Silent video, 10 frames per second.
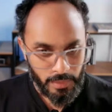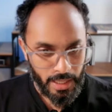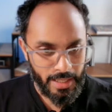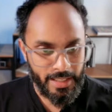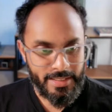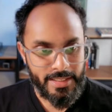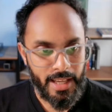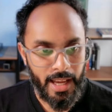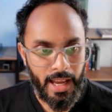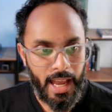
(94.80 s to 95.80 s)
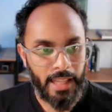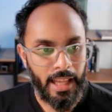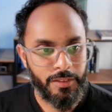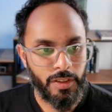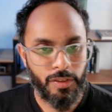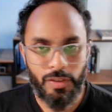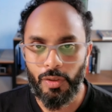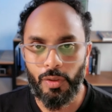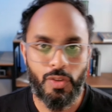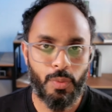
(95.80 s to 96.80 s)
this allows you
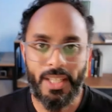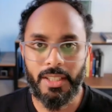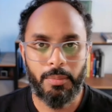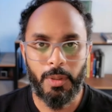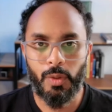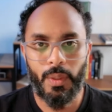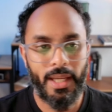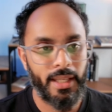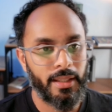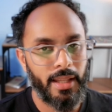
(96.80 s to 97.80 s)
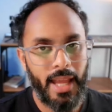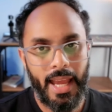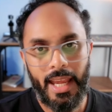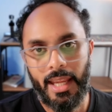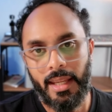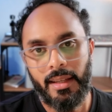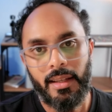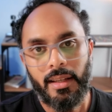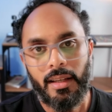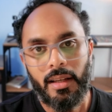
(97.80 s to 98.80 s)
to switch between a
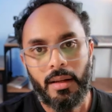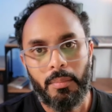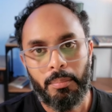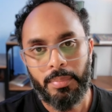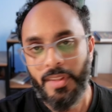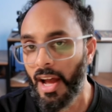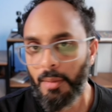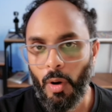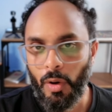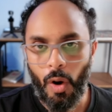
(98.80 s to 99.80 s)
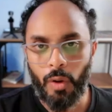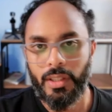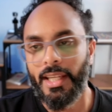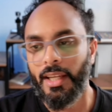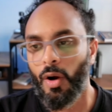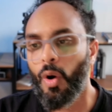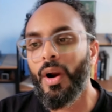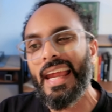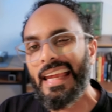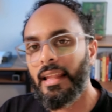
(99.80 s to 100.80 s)
dark mode only
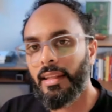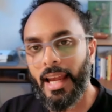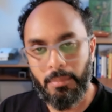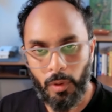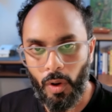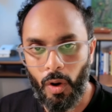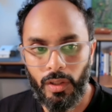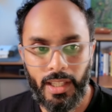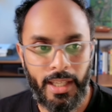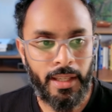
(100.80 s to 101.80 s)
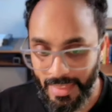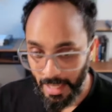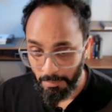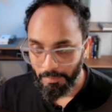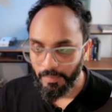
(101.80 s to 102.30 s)
or a light mode only theme,